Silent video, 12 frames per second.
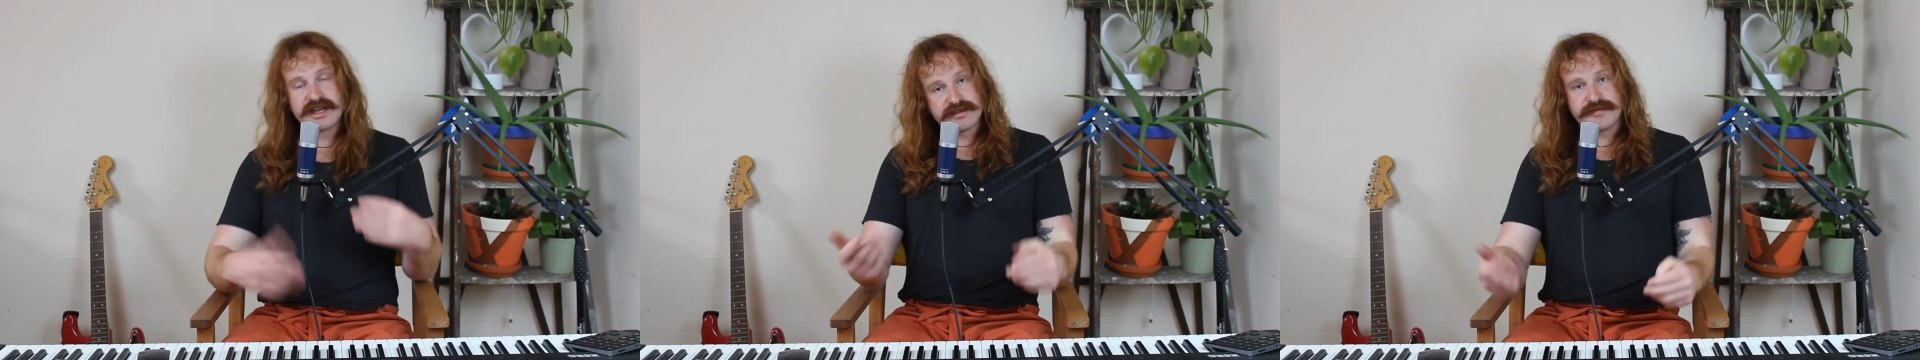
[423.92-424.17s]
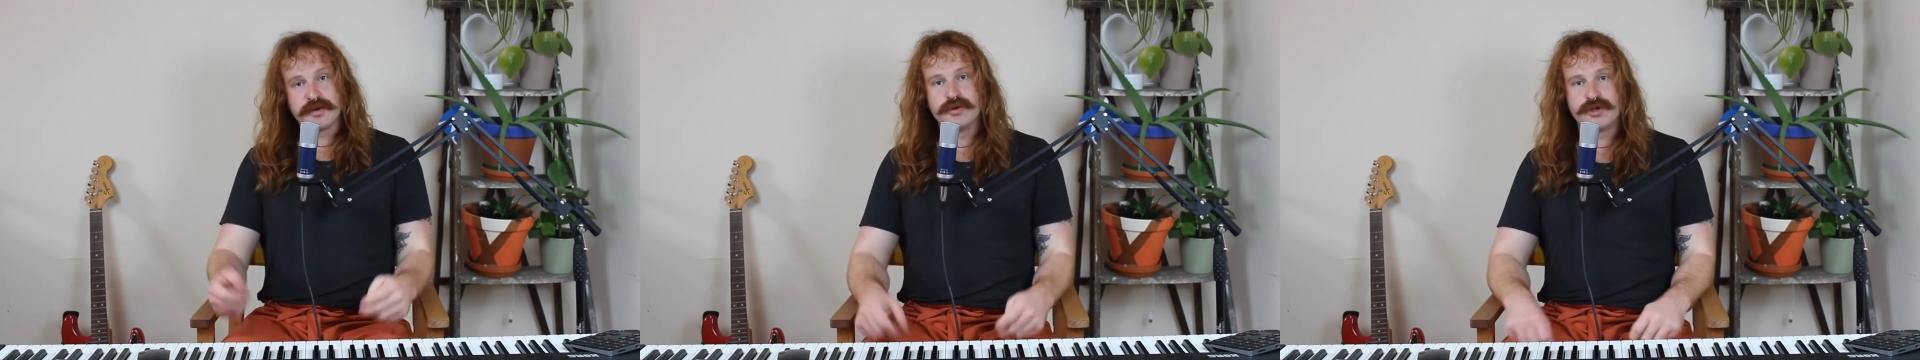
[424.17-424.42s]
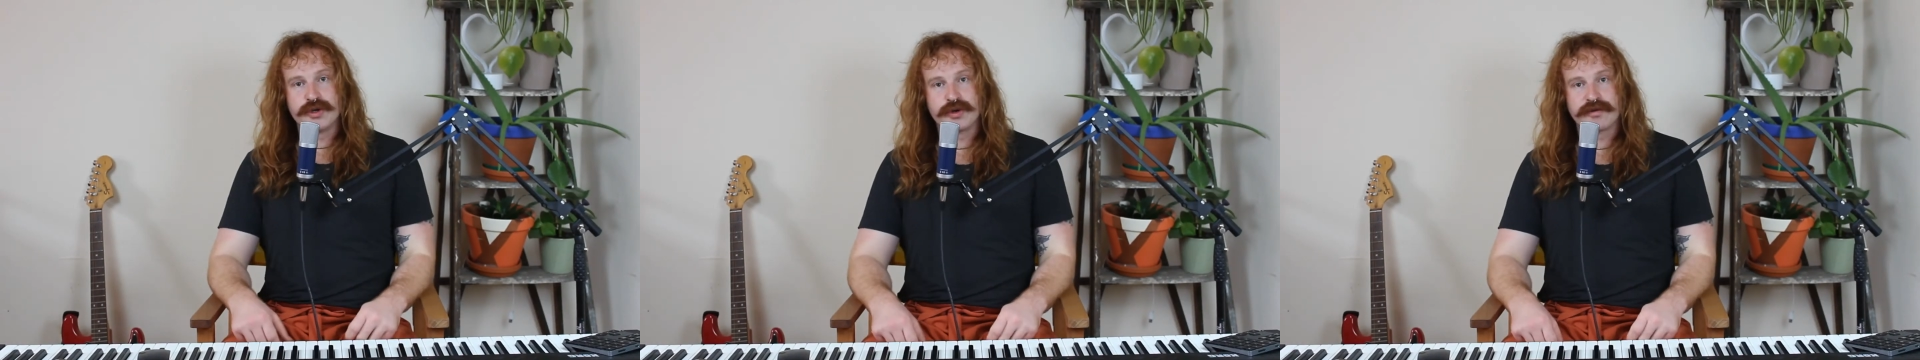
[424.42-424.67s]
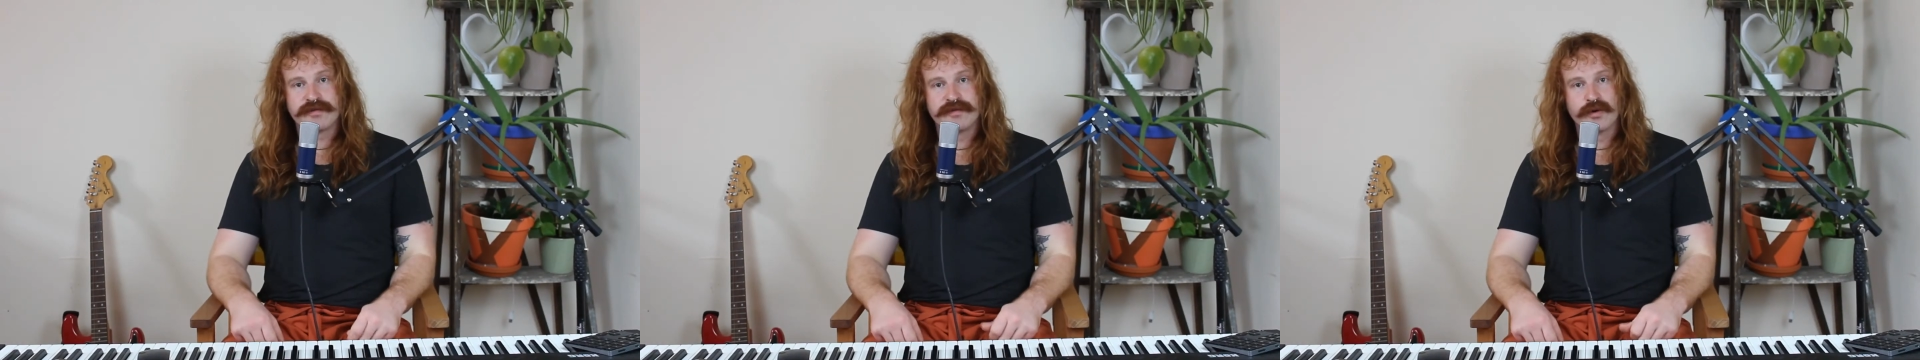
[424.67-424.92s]
interviewed
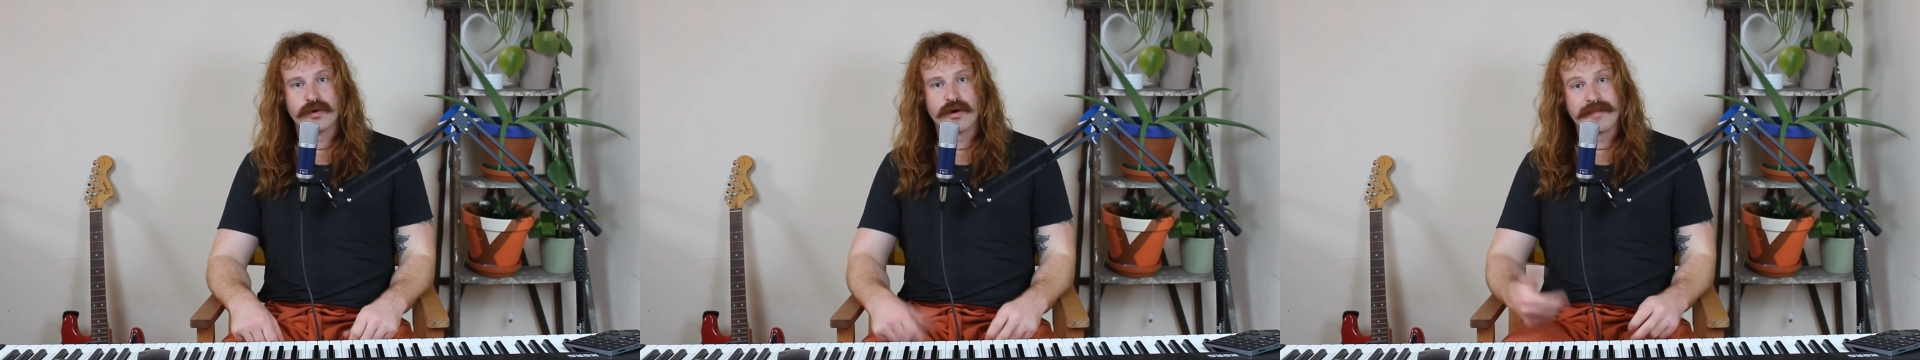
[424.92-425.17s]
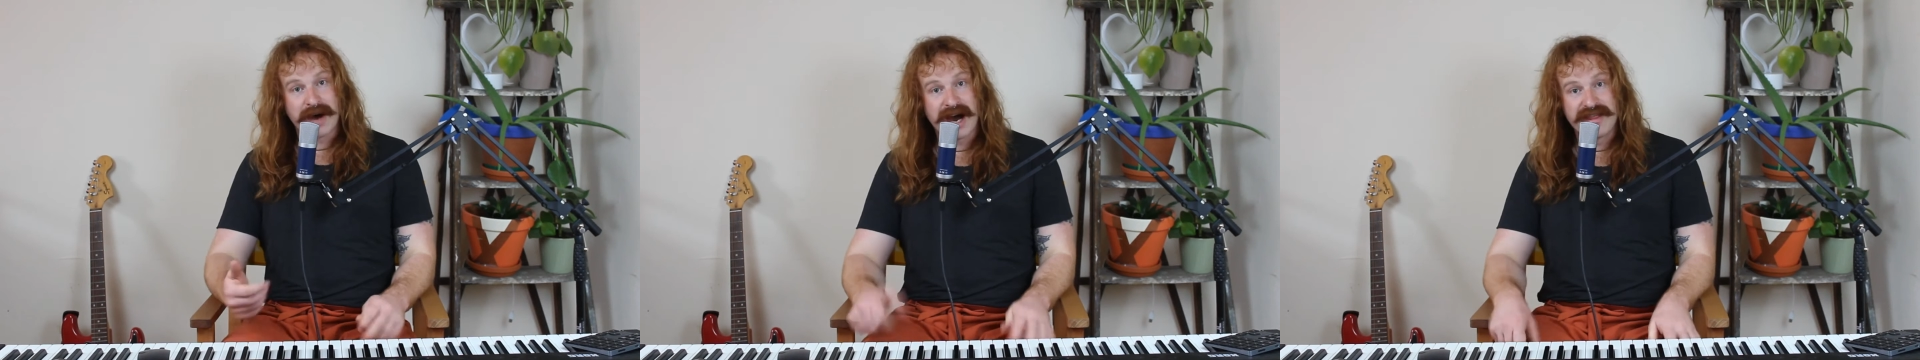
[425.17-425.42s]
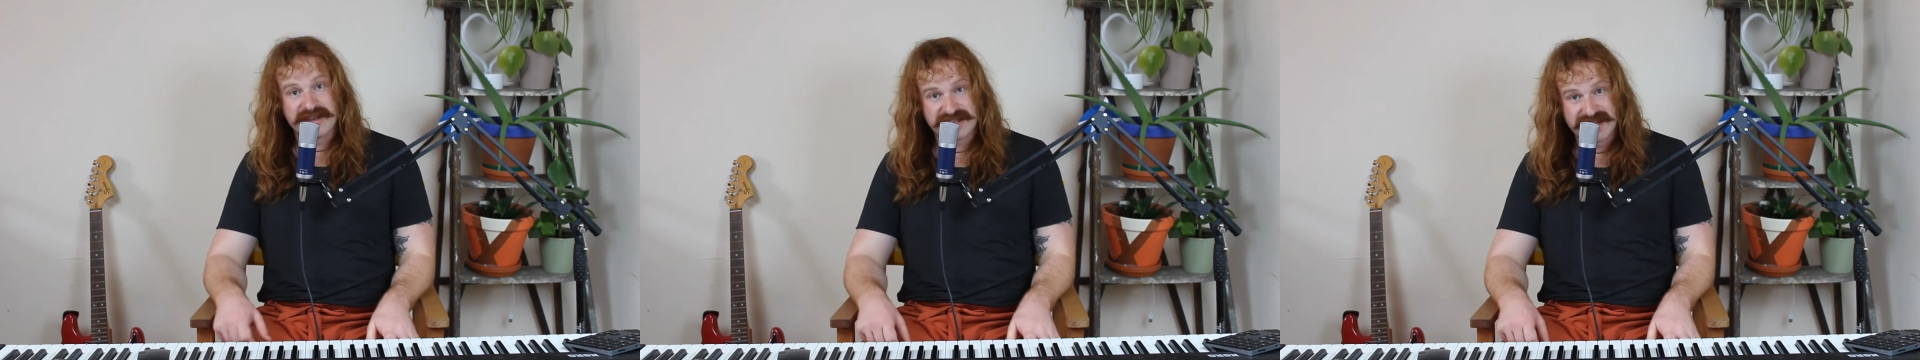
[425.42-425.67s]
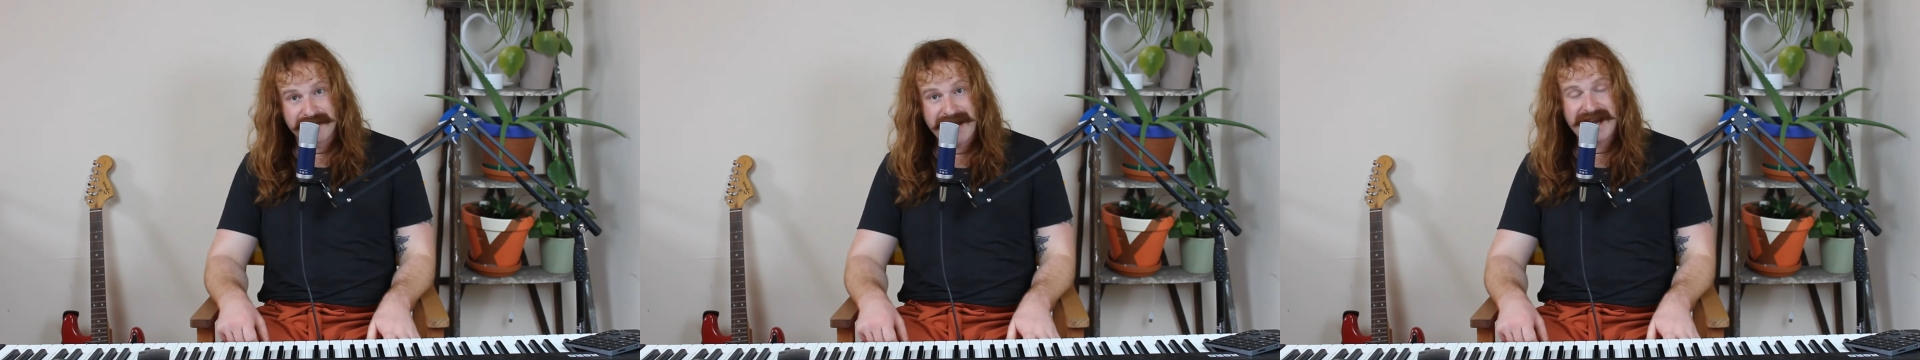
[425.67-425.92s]
Duke for Behind the
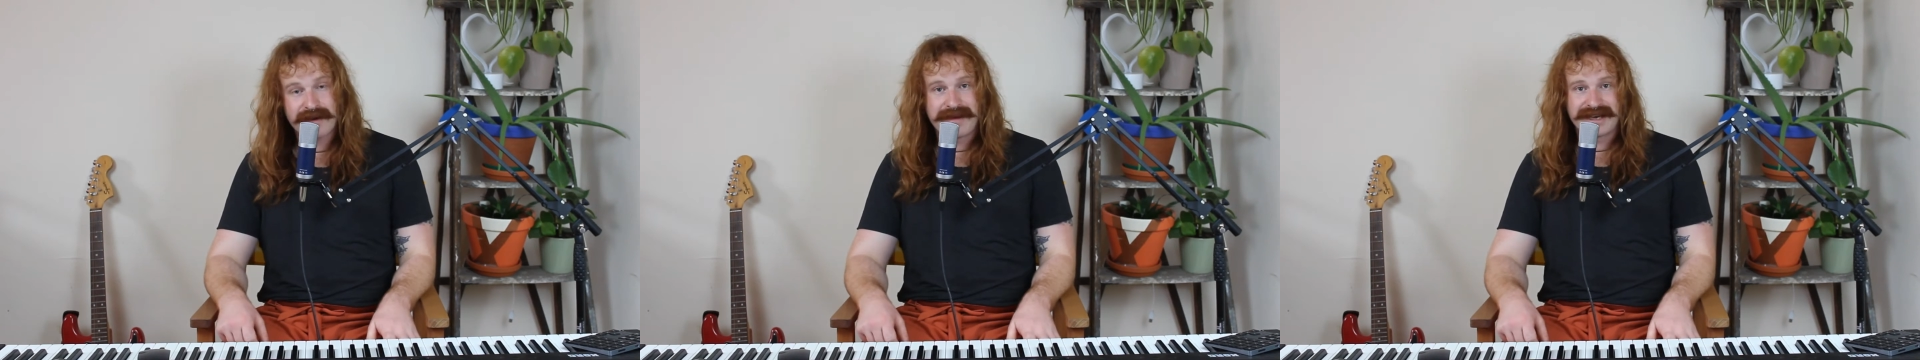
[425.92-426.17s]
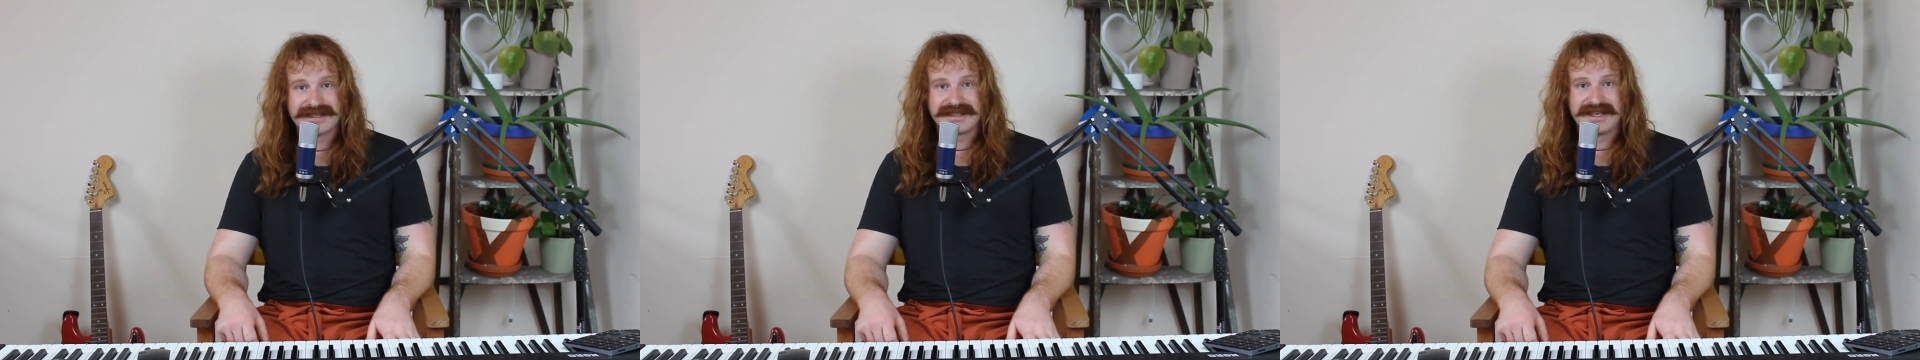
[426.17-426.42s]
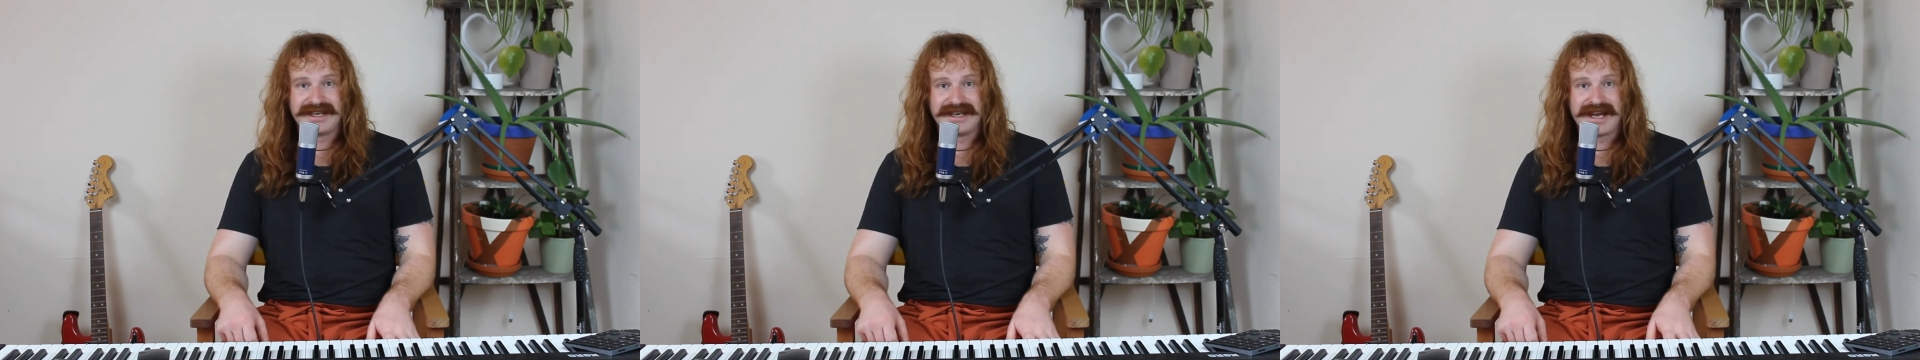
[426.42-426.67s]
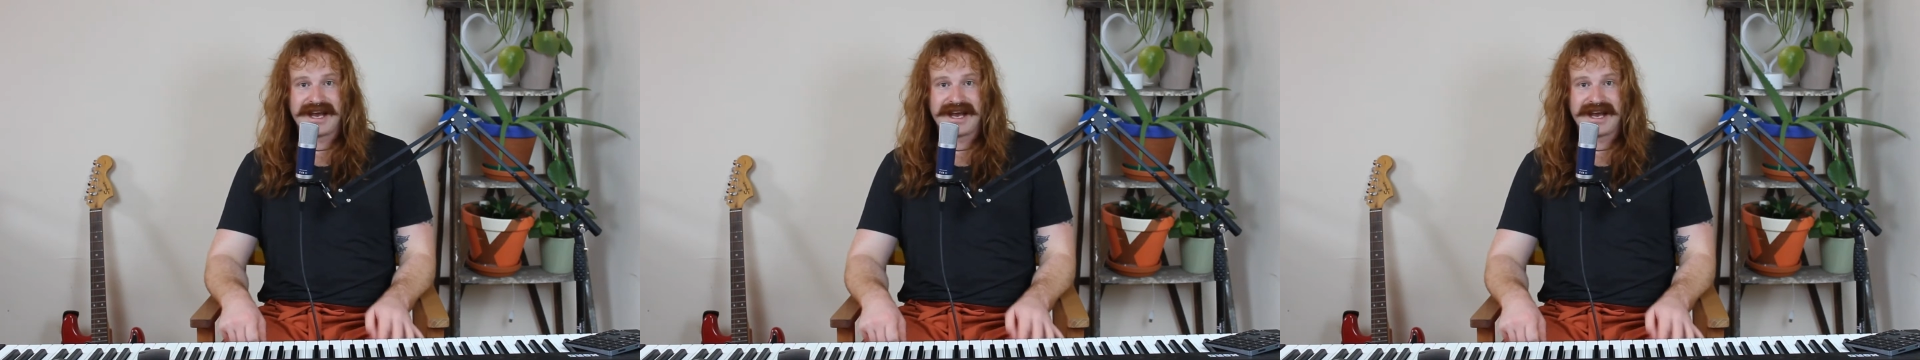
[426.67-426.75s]
Cinematic magazine,